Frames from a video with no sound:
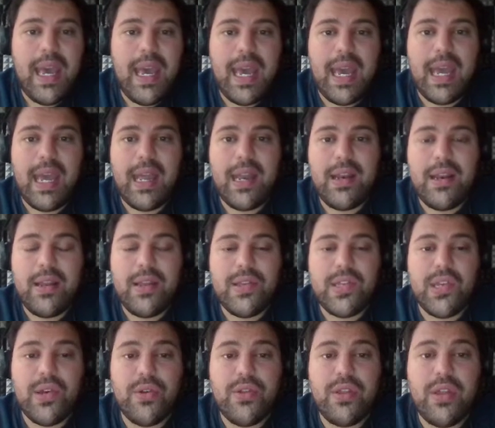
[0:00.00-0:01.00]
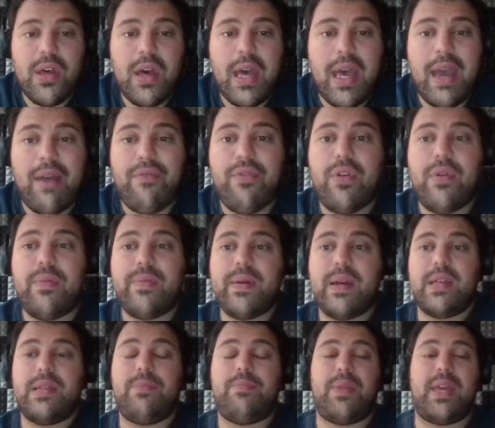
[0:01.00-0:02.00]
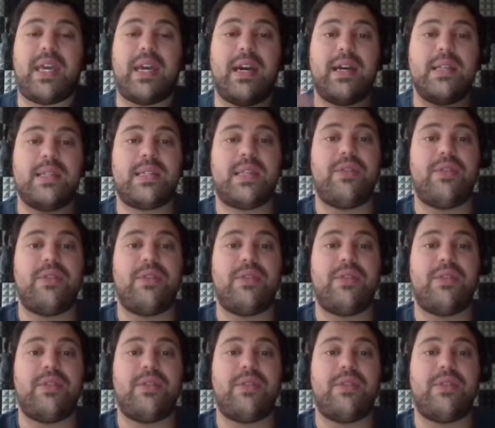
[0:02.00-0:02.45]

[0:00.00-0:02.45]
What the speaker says: And so because